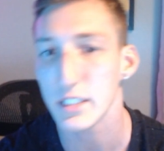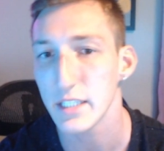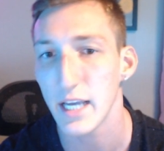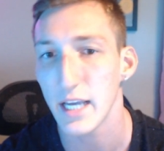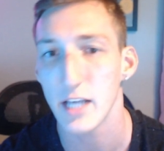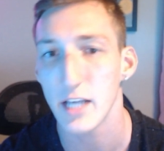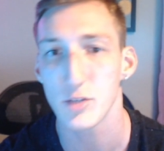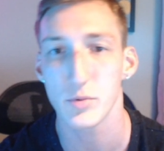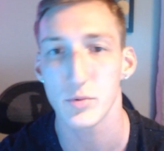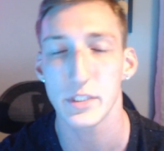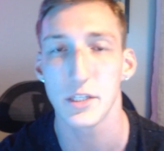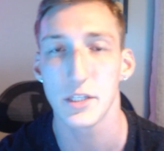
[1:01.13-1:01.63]

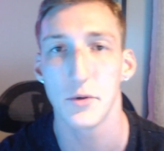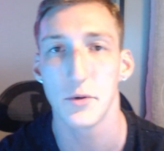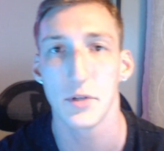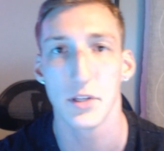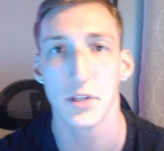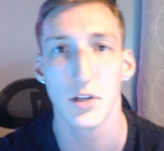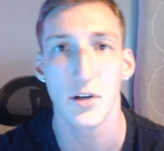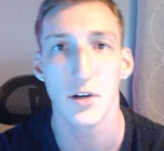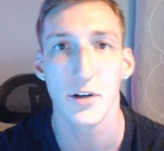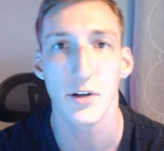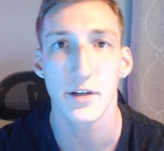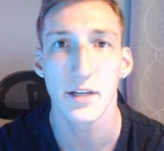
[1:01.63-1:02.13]
as we go
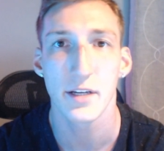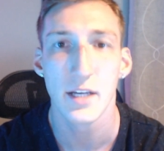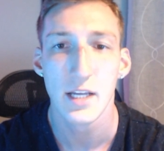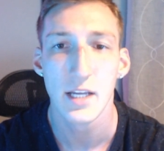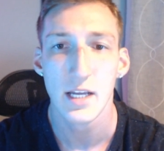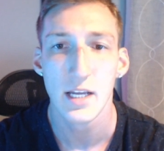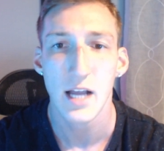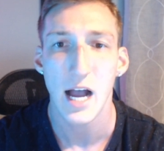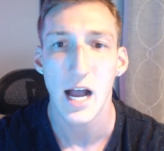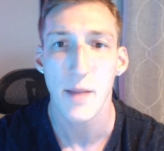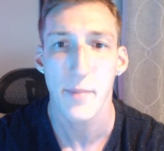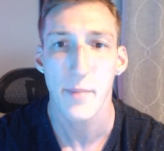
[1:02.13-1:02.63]
along,
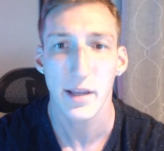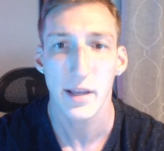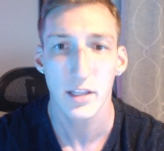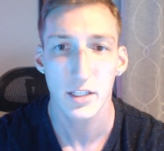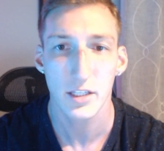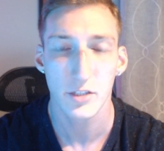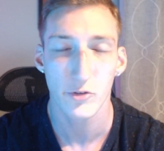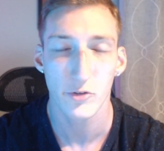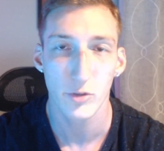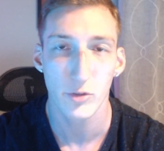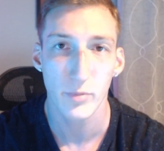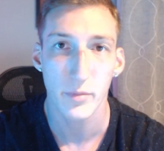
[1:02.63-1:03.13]
I may
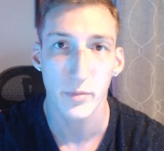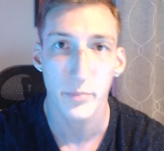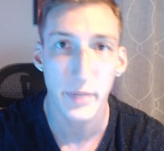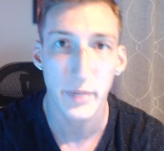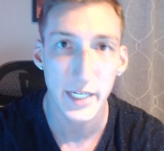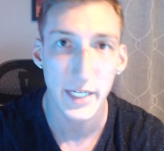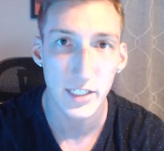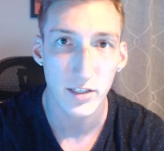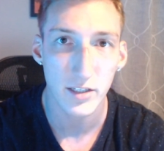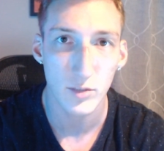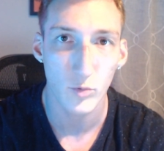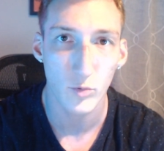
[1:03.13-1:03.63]
look a little bit
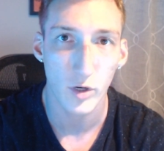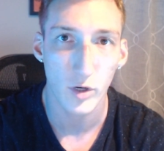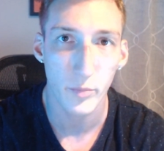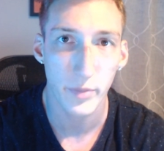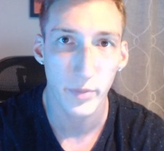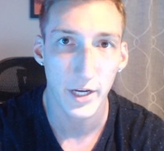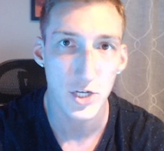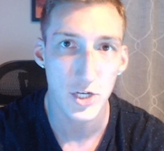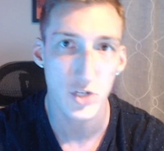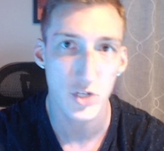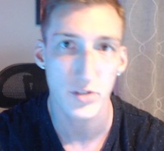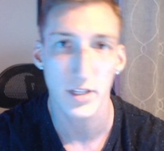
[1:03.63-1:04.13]
bigger in one
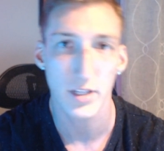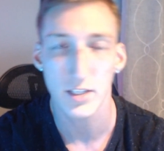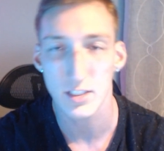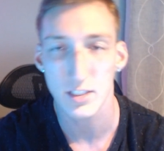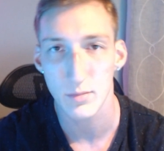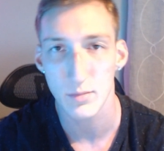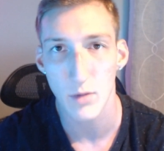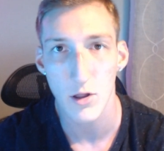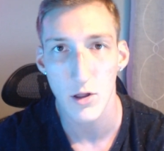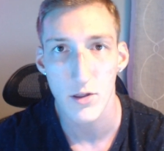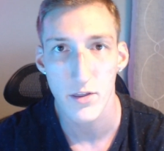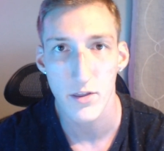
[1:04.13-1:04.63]
picture and then
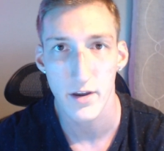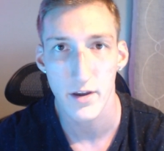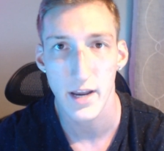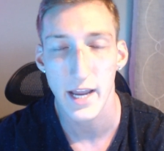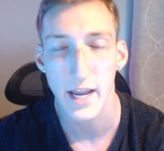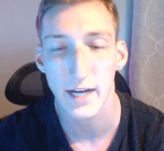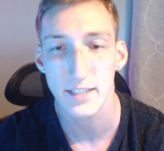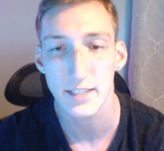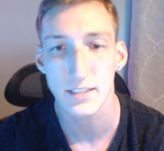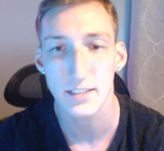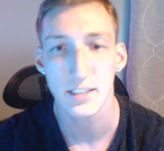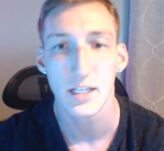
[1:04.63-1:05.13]
smaller the
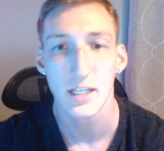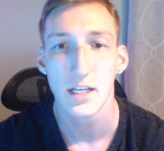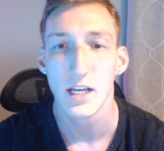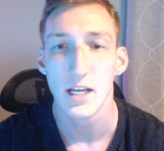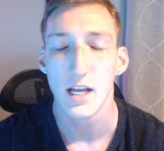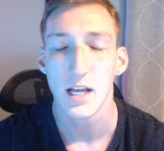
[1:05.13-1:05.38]
next.